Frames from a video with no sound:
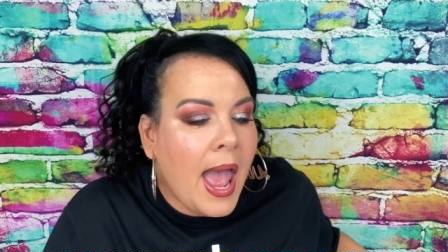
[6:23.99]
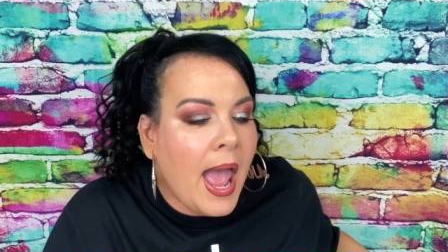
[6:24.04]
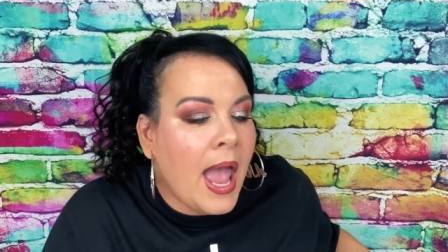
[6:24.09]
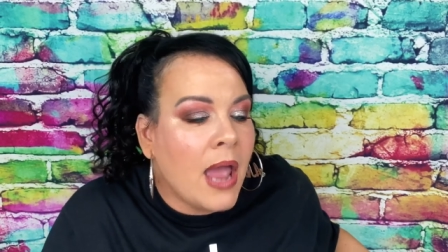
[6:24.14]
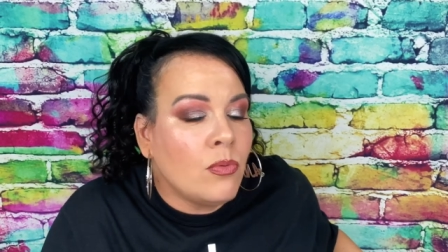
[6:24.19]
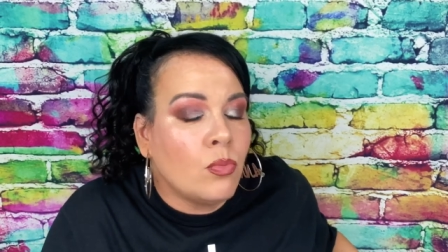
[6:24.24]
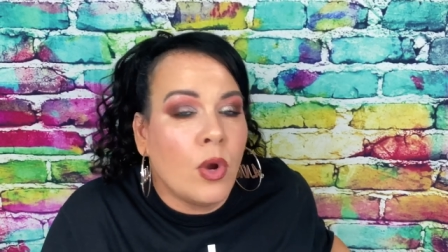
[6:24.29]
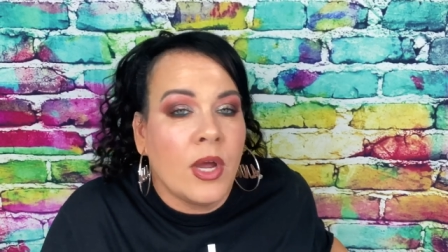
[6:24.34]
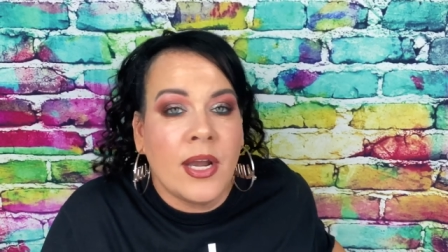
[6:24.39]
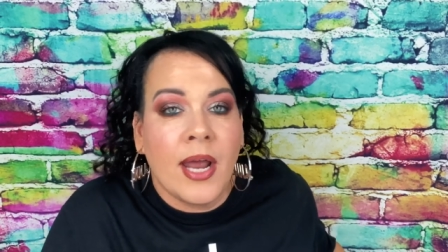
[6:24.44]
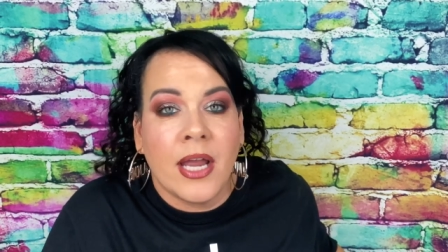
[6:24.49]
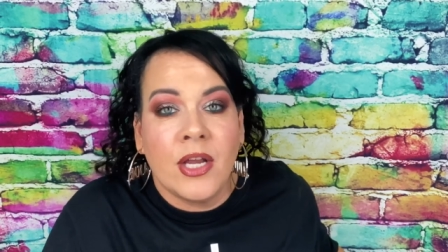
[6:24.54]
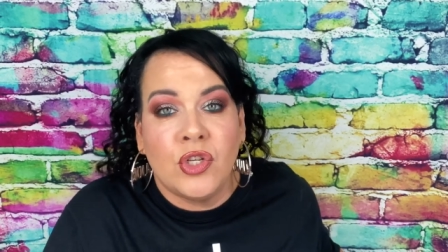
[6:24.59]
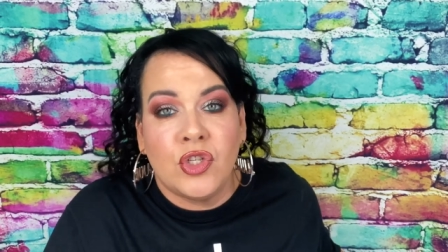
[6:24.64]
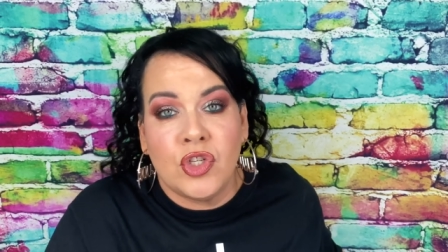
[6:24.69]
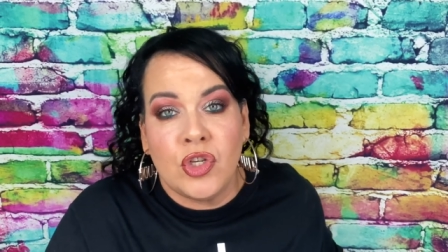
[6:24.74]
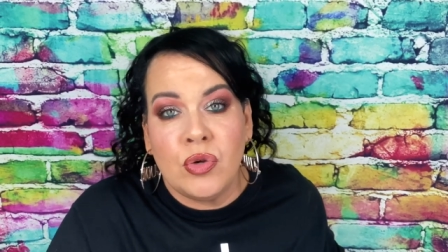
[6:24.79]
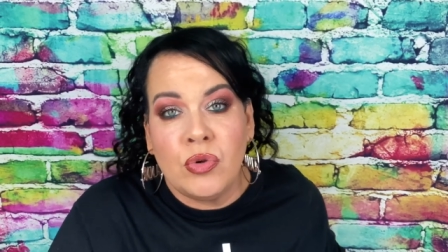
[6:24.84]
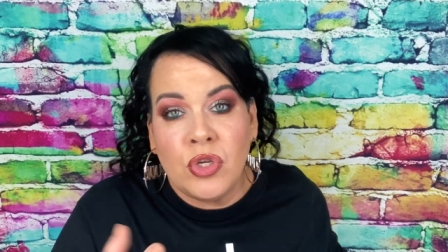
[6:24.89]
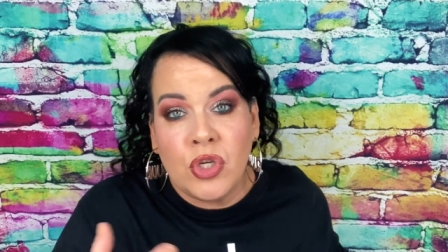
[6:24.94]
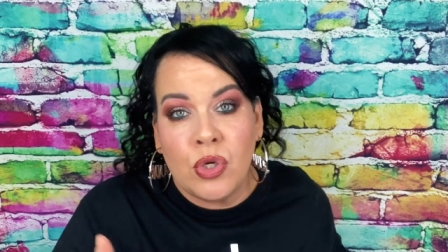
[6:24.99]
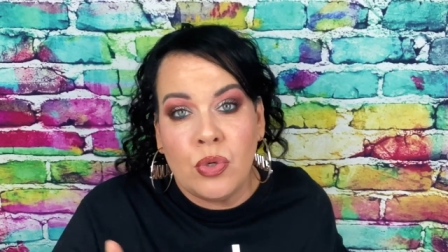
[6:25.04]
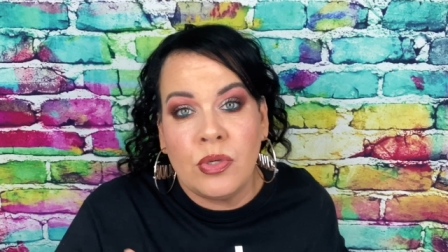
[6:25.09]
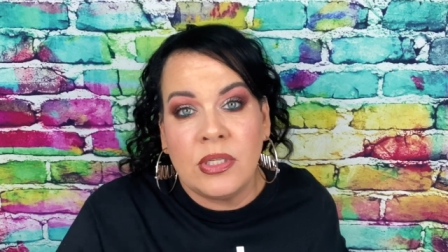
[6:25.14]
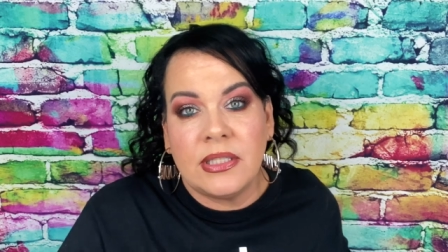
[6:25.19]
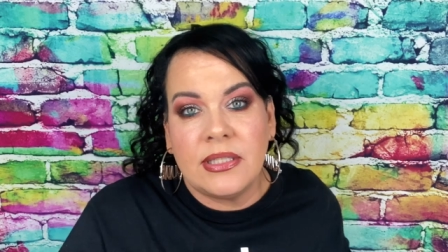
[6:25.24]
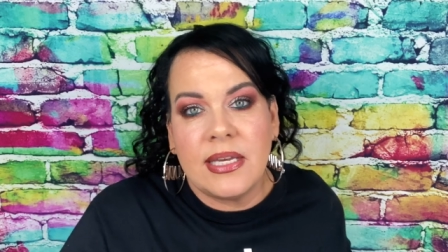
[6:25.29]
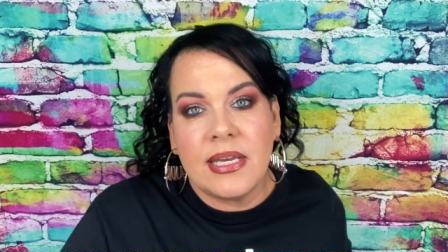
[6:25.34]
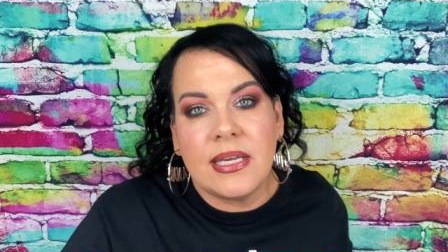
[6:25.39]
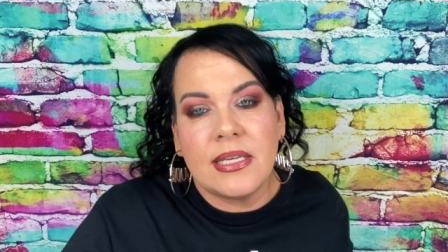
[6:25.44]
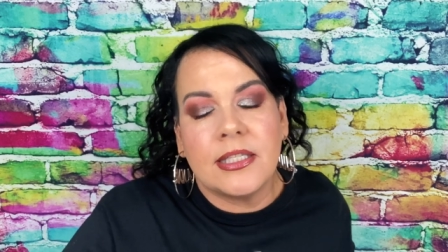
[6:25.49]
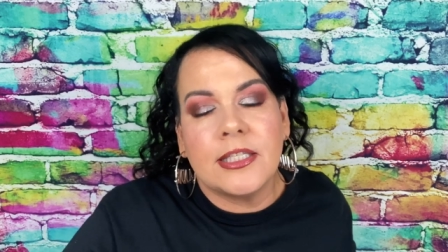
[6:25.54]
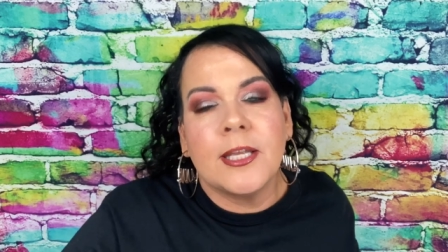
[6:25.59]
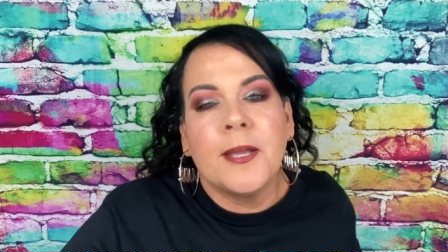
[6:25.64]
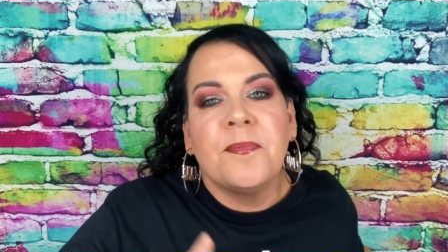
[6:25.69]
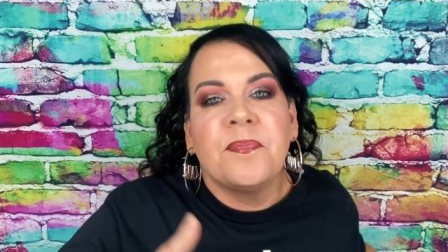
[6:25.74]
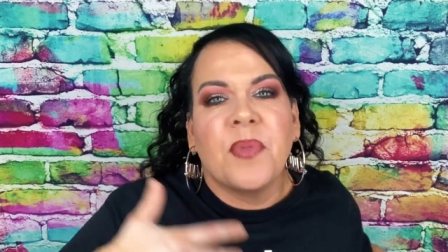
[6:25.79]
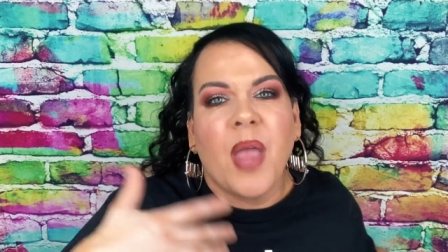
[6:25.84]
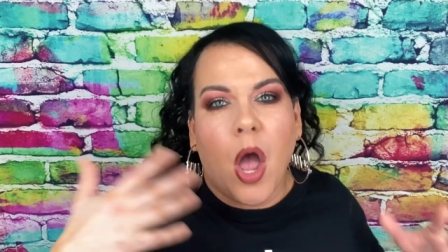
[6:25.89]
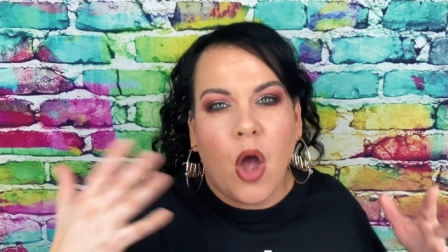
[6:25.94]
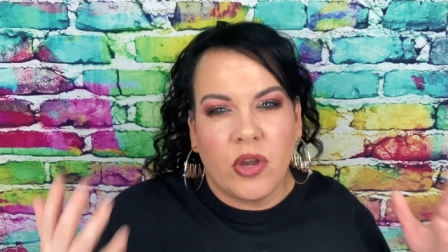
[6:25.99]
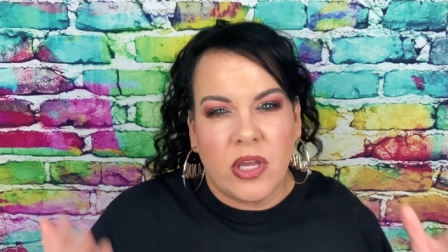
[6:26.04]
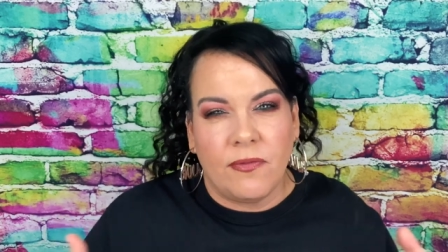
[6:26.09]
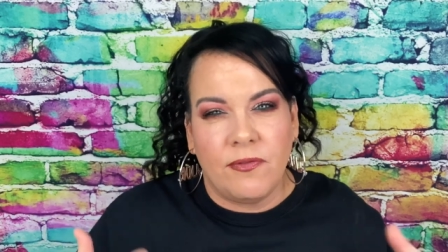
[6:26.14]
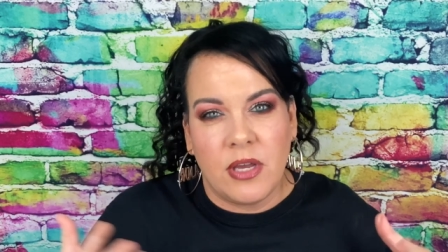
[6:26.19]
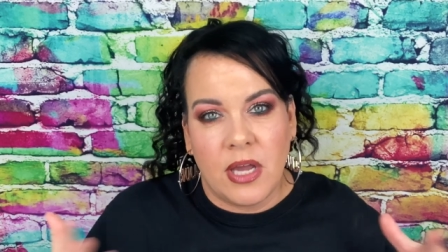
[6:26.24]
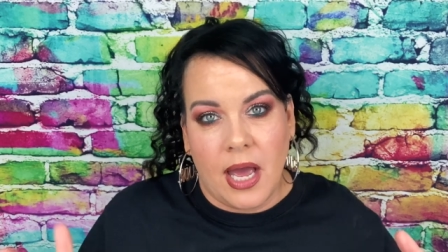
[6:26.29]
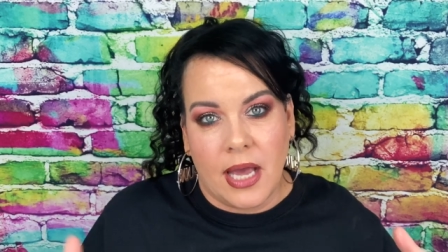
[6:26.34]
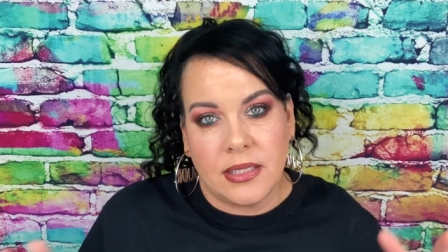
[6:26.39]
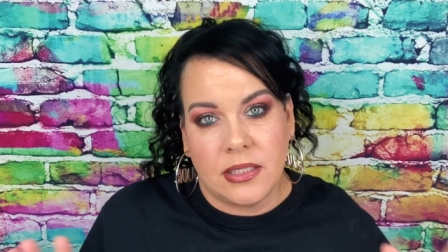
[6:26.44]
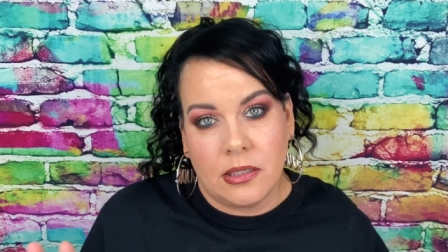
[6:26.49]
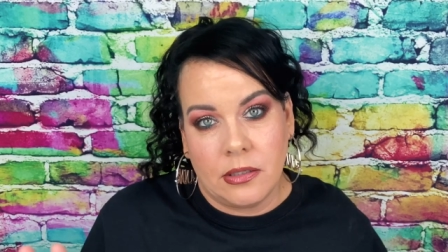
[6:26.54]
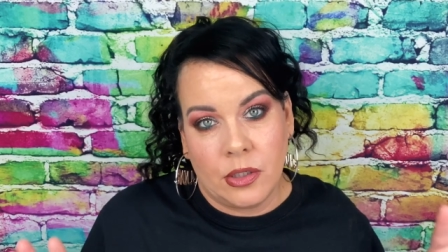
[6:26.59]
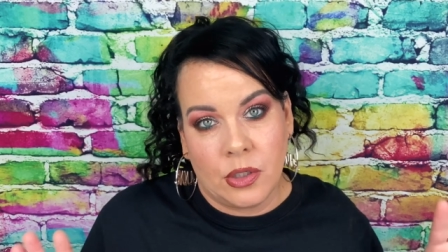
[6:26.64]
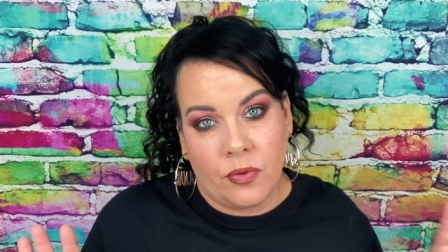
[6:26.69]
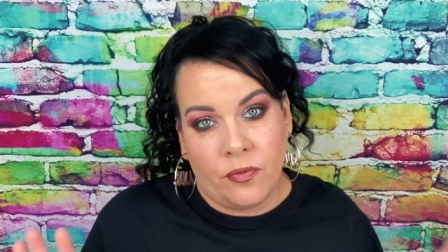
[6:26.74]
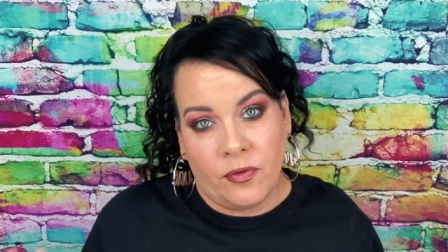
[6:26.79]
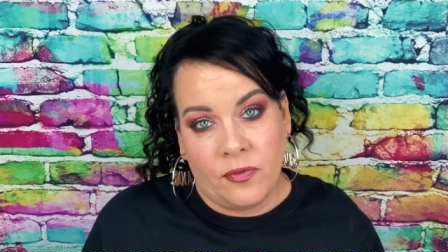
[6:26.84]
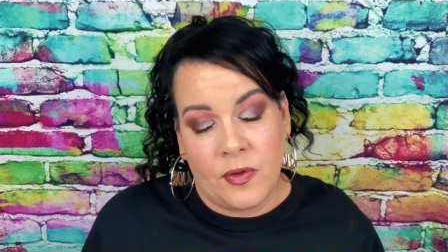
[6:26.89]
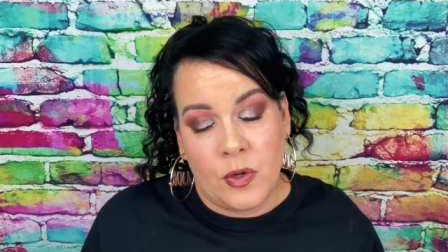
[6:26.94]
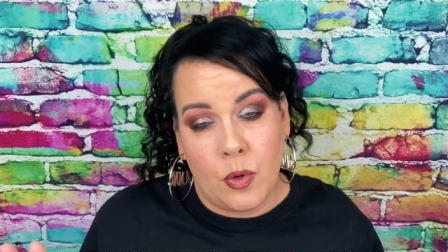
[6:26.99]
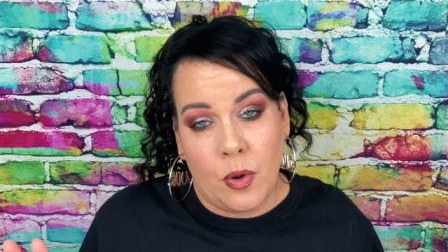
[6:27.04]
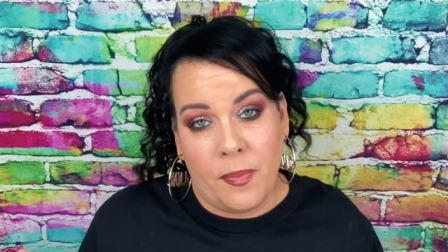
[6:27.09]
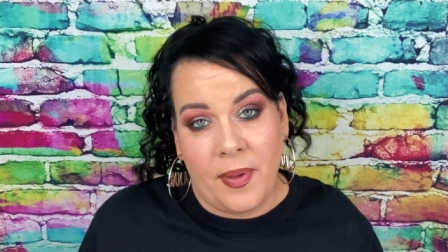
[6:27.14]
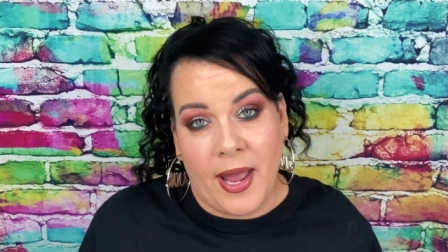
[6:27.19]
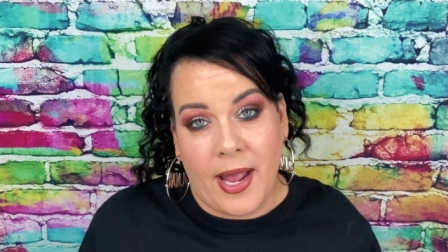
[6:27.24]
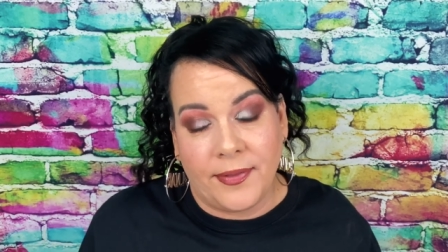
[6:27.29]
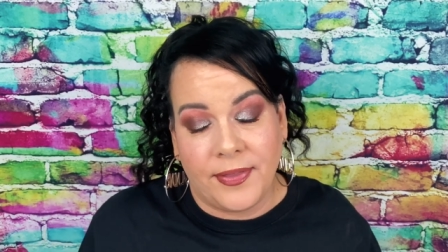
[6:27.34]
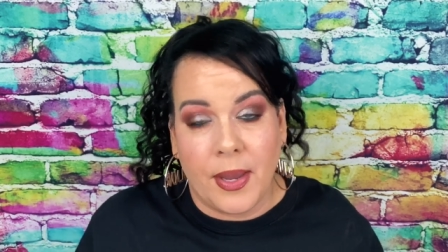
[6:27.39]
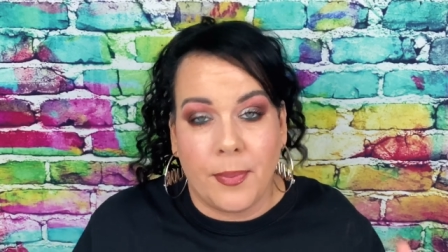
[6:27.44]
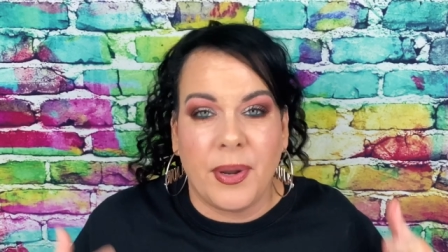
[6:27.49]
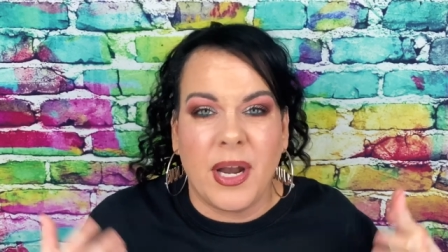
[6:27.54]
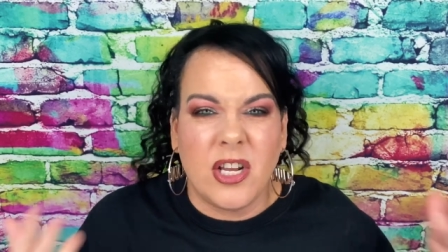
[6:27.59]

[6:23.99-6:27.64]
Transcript: And when I do use this, I'll give you guys a little review about that.